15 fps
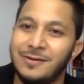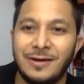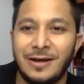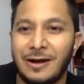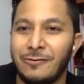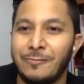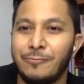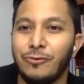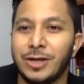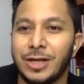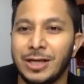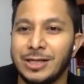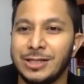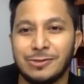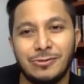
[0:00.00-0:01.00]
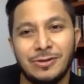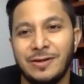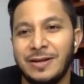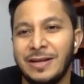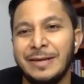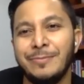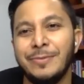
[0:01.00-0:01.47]
our booking is
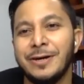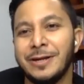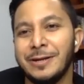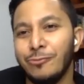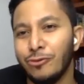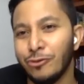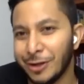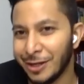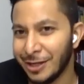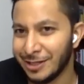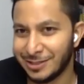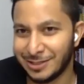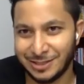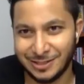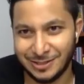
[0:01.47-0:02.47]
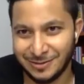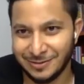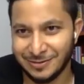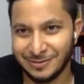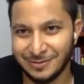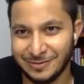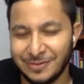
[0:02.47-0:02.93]
only RM5,000 saja.
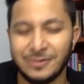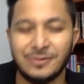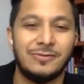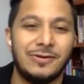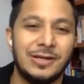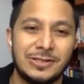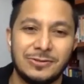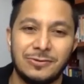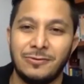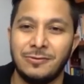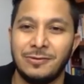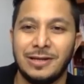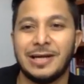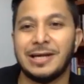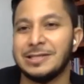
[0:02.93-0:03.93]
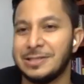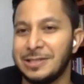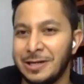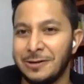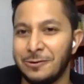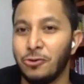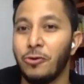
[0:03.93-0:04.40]
Right? So like I
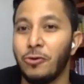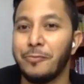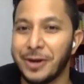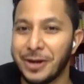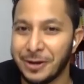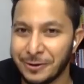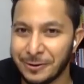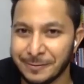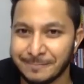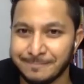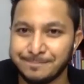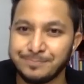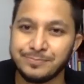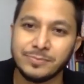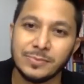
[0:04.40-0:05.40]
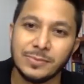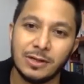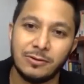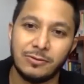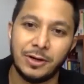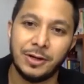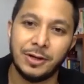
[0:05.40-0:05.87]
said, no brainer.
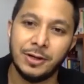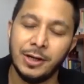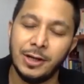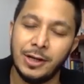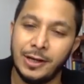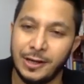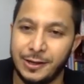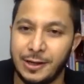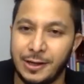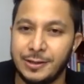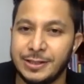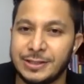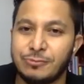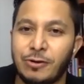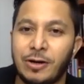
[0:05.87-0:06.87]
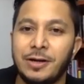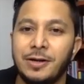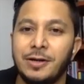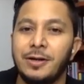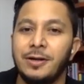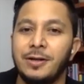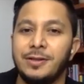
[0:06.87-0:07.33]
Right? And then this one,
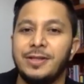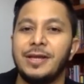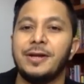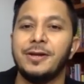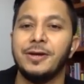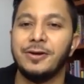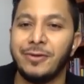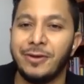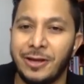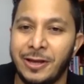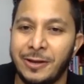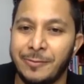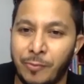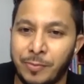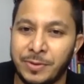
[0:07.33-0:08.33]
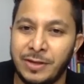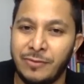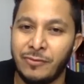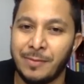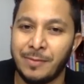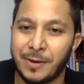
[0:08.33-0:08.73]
the other grade A property we